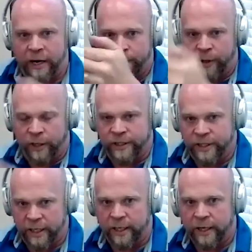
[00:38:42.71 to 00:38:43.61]
I do part
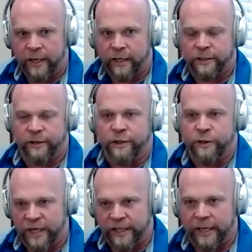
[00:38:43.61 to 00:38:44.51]
C, so that you
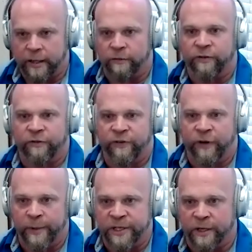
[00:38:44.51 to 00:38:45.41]
get that little
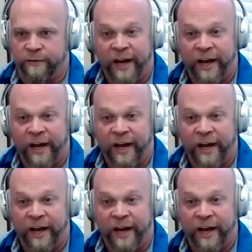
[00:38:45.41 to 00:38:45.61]
fulfillment of,